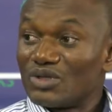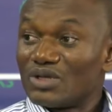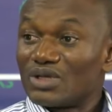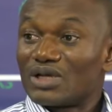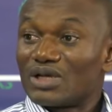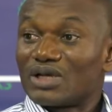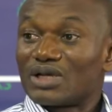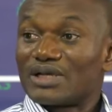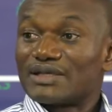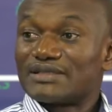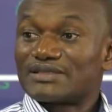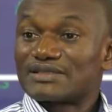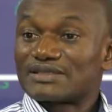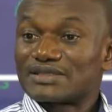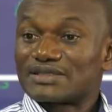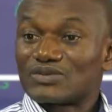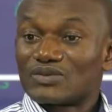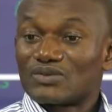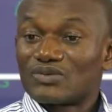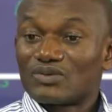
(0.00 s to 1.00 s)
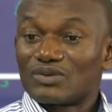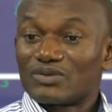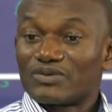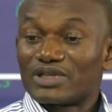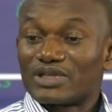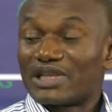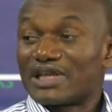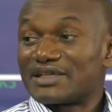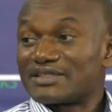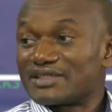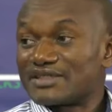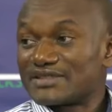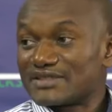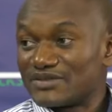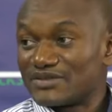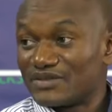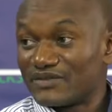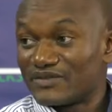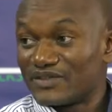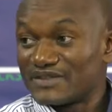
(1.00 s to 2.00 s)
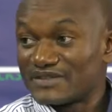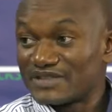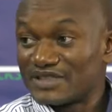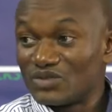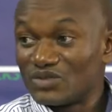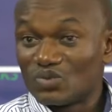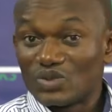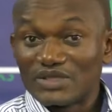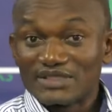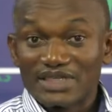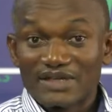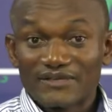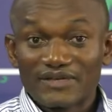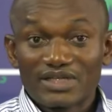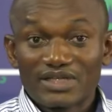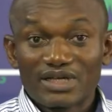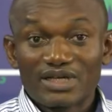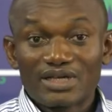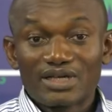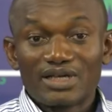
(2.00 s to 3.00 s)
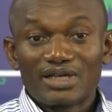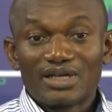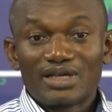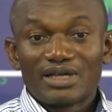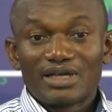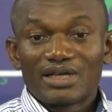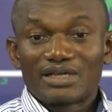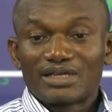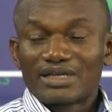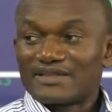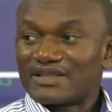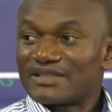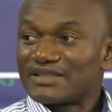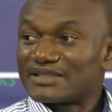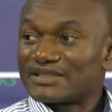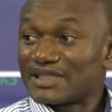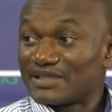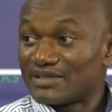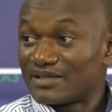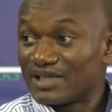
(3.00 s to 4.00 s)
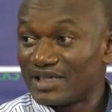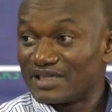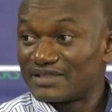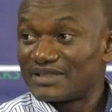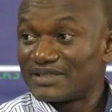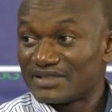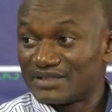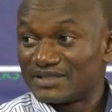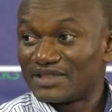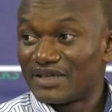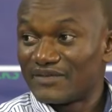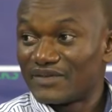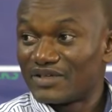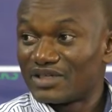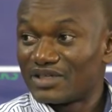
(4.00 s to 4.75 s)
is the largest university in West Africa, and I think the second largest in Africa.